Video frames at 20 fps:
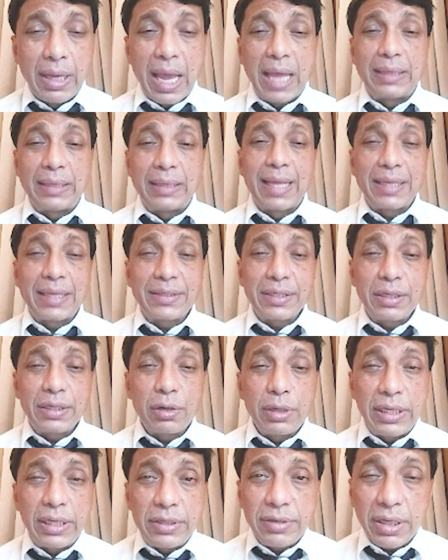And that's it,
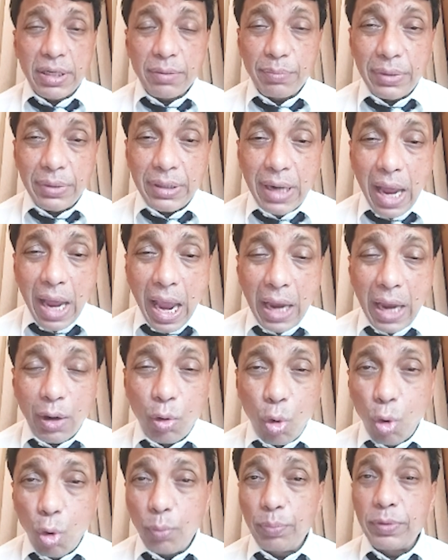ladies and gentlemen. I
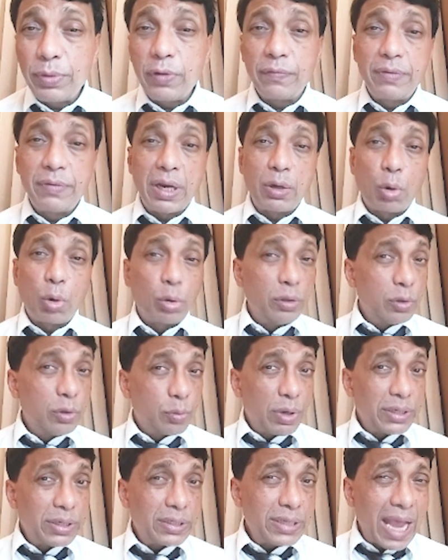hope you've done all your
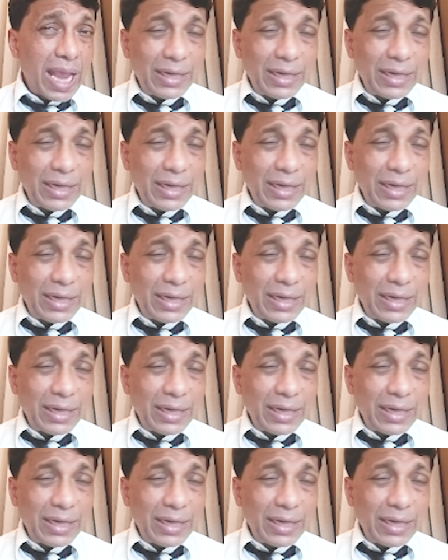questions.